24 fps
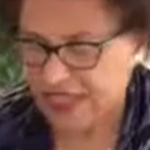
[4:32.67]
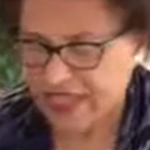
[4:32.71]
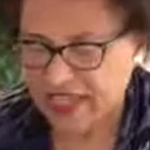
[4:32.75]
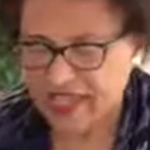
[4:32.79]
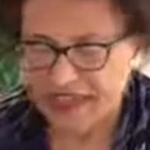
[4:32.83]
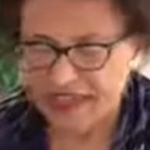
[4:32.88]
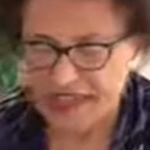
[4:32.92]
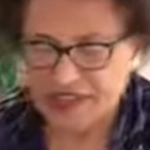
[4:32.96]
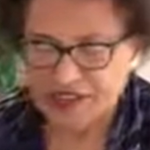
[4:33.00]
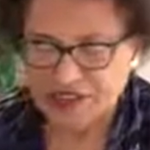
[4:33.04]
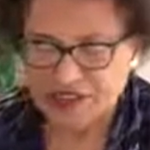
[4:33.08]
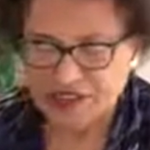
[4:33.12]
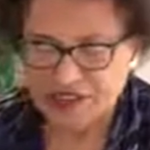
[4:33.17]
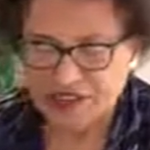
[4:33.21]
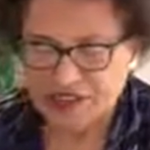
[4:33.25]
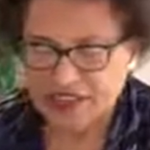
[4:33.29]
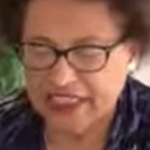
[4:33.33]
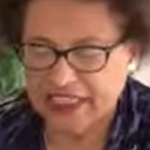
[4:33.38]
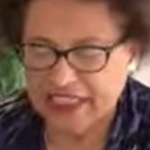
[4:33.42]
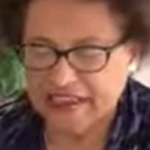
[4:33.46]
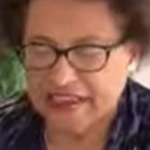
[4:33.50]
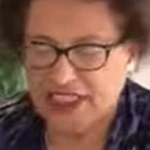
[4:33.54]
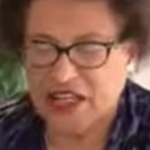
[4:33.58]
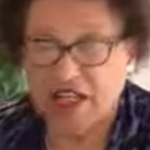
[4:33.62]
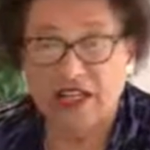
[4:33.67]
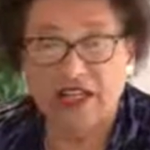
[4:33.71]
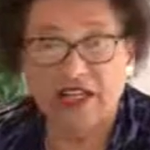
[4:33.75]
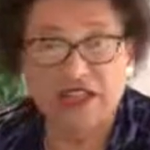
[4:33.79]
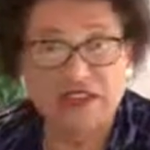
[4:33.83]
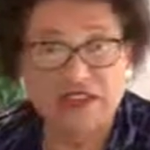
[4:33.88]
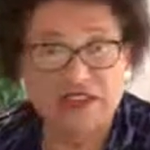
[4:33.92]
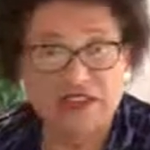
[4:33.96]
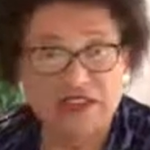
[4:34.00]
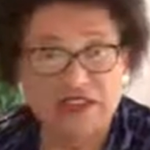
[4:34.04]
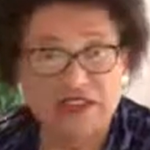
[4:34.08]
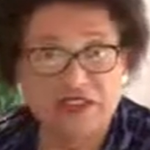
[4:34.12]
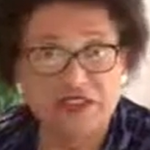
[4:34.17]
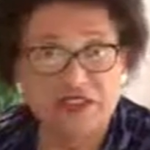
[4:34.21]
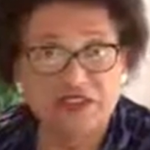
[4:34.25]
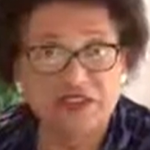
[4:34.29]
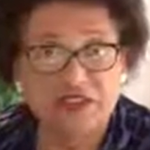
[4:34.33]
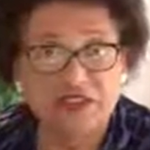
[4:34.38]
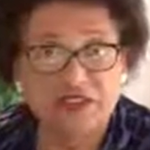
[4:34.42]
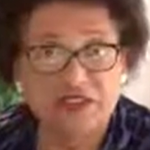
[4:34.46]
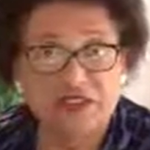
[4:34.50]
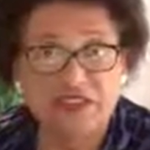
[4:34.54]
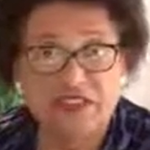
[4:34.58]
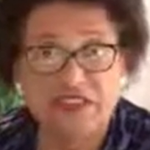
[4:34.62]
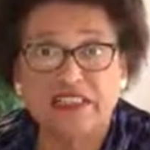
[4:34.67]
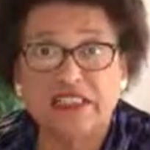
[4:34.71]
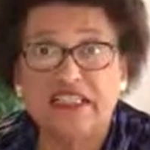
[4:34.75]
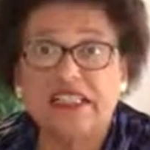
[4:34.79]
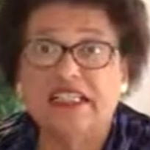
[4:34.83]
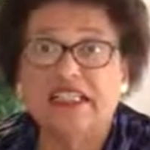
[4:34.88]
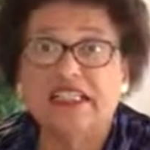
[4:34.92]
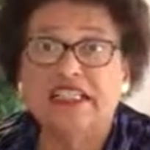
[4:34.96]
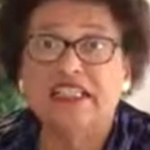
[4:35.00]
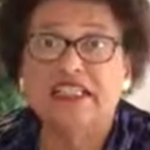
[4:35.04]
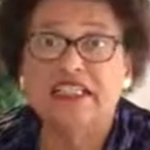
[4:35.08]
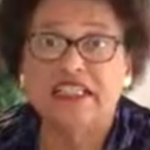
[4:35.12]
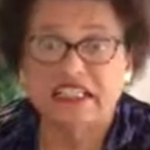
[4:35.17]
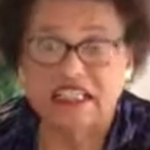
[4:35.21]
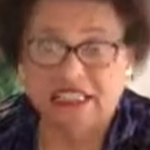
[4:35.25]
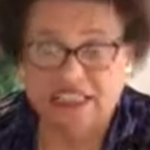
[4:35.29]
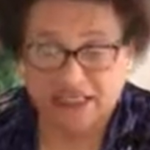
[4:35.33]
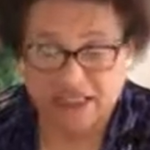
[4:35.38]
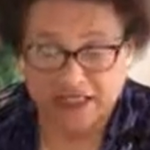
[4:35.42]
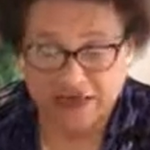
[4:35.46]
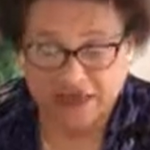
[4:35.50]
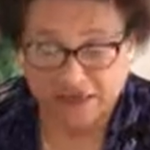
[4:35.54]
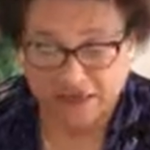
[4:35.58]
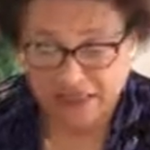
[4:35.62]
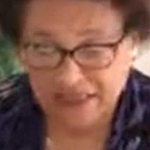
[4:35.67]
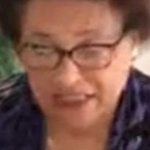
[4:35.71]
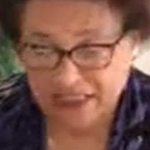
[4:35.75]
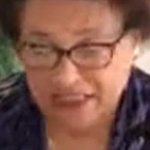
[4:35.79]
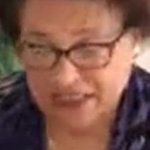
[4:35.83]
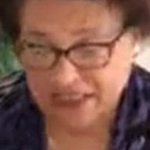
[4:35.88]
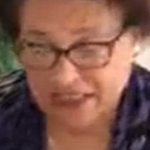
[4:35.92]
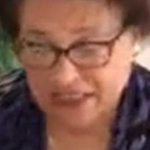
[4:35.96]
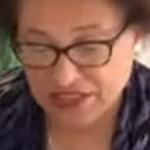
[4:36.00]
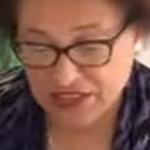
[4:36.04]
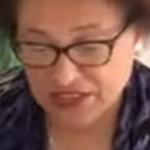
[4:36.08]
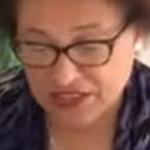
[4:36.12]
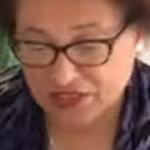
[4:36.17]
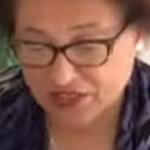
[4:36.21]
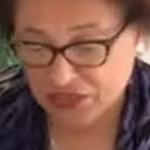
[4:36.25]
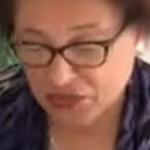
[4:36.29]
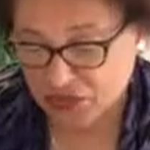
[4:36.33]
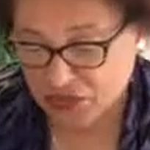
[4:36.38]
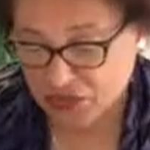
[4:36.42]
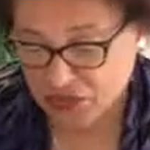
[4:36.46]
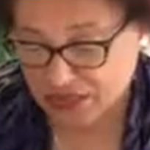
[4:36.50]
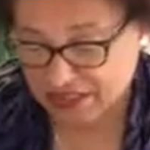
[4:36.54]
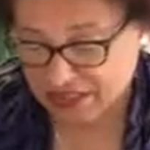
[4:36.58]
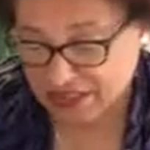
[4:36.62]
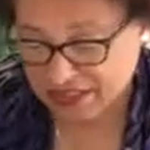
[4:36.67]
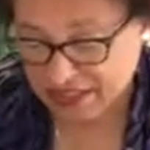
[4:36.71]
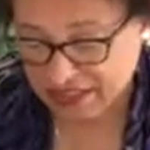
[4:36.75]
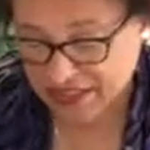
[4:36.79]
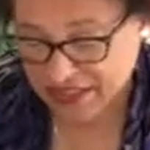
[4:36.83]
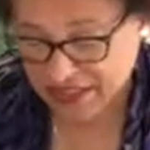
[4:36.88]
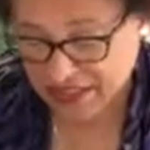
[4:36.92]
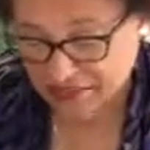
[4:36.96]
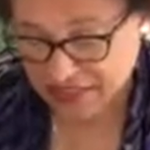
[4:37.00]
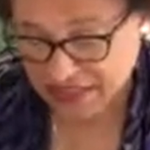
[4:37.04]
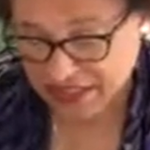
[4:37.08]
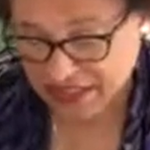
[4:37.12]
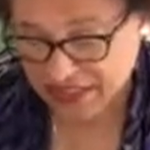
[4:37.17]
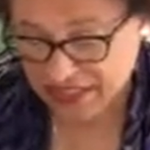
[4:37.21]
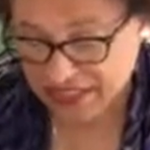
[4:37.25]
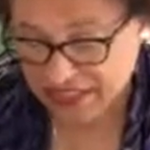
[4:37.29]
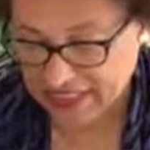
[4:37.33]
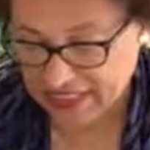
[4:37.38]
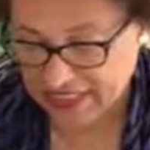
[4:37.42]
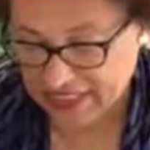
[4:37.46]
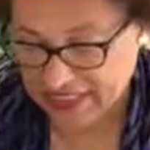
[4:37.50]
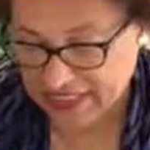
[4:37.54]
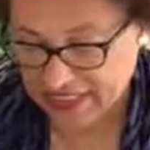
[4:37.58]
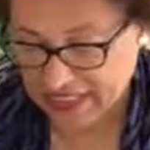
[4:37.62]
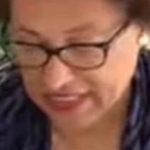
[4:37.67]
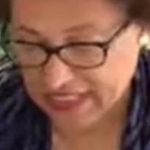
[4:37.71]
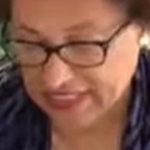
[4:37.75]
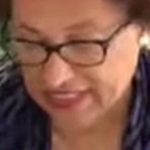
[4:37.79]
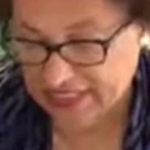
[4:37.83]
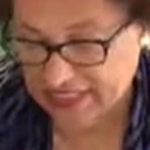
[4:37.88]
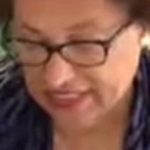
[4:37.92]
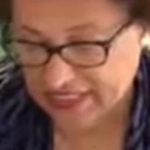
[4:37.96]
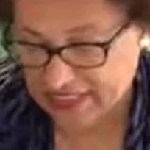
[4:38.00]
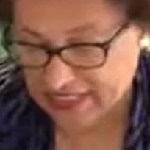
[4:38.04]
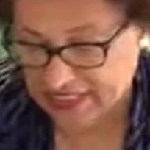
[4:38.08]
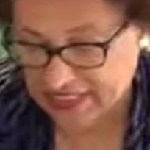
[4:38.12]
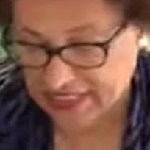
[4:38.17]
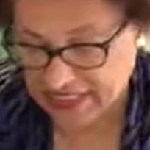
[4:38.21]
And it has articles in the front and a message for every day.